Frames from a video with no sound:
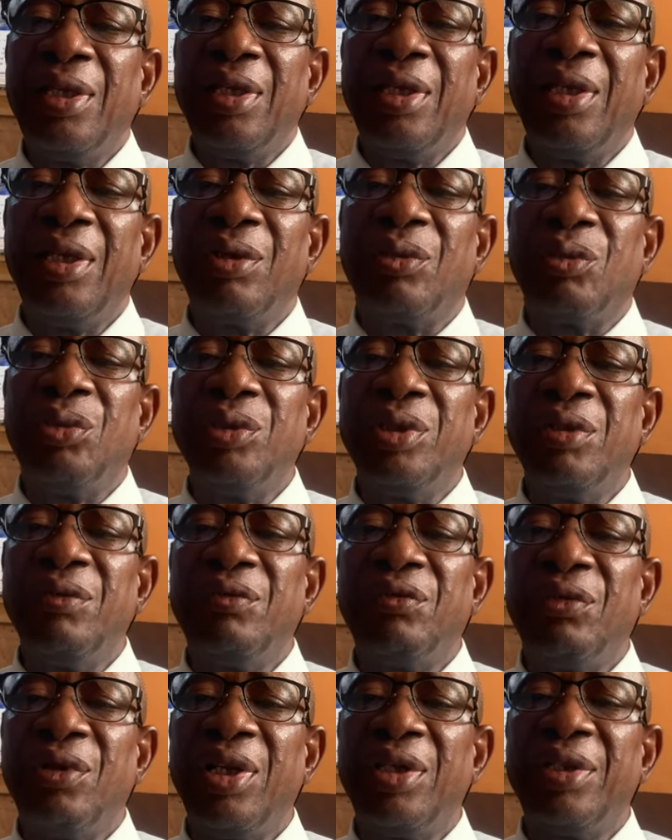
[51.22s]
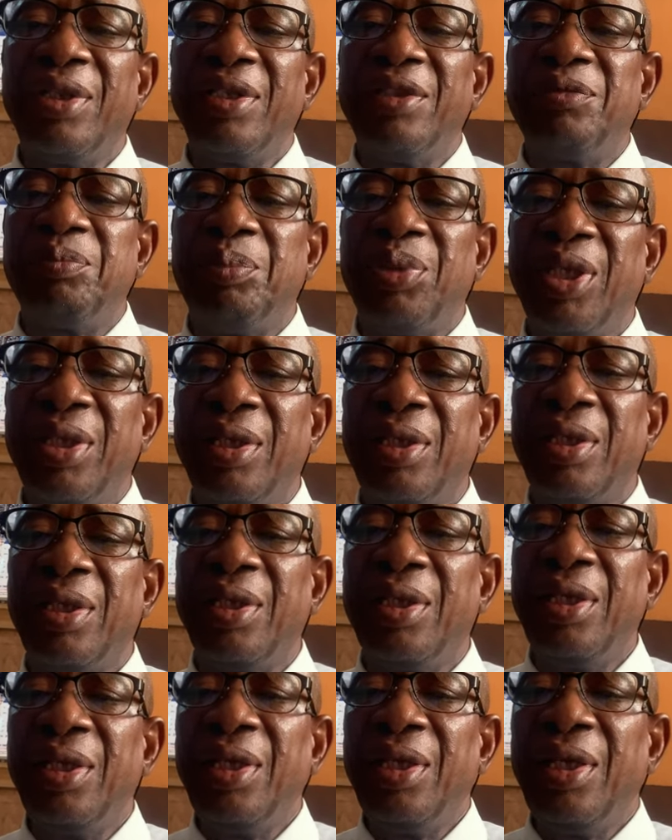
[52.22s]
he couldn't fluently speak
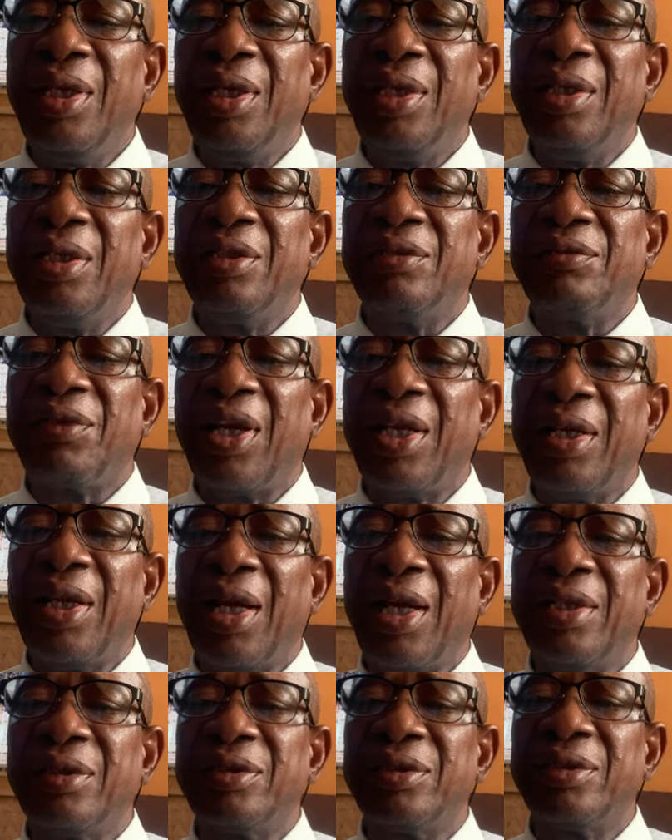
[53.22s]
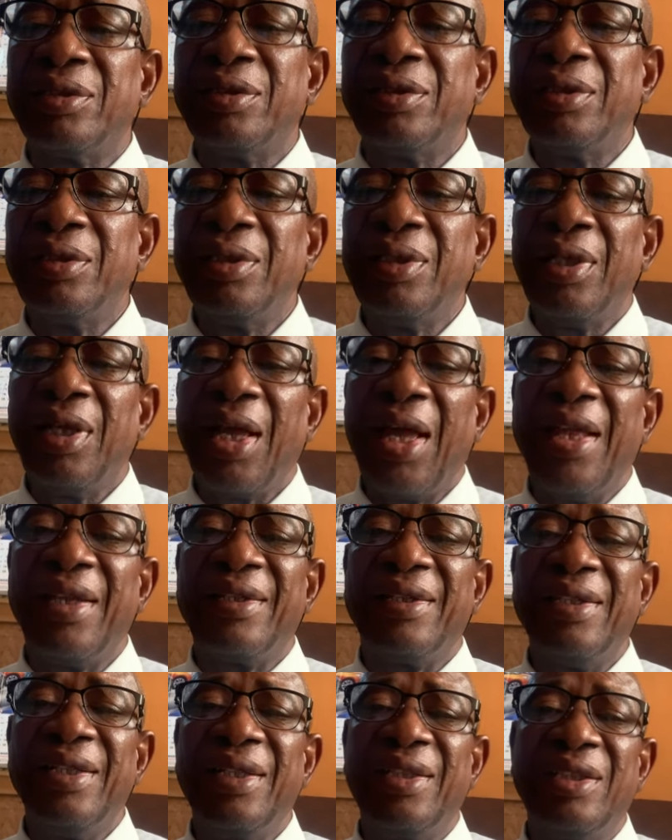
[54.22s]
in his father's
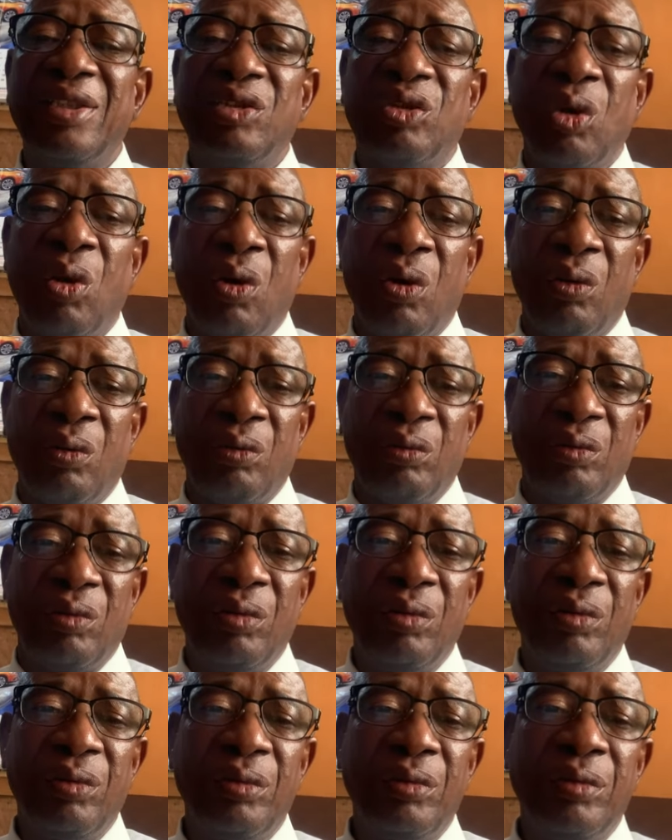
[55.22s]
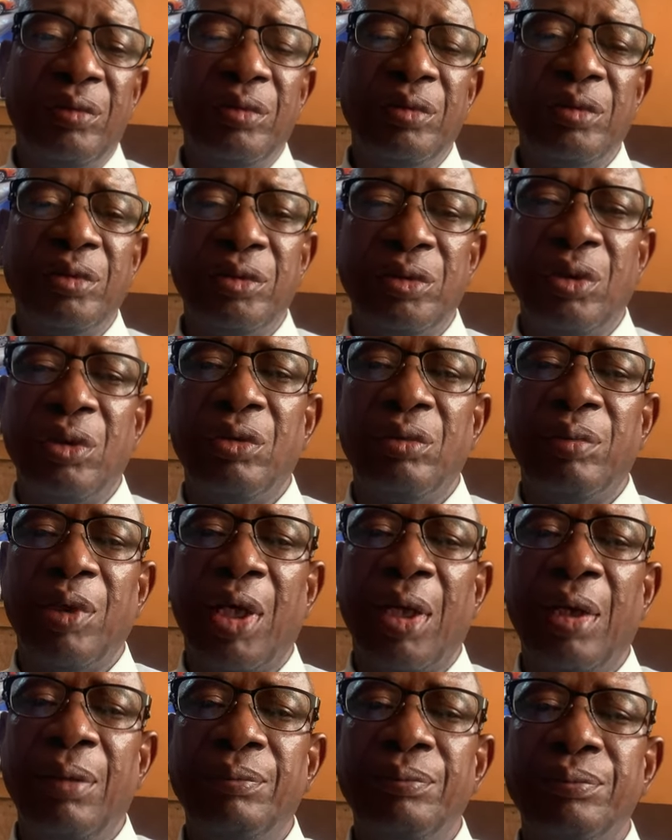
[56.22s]
ethnic tongue, Yoruba,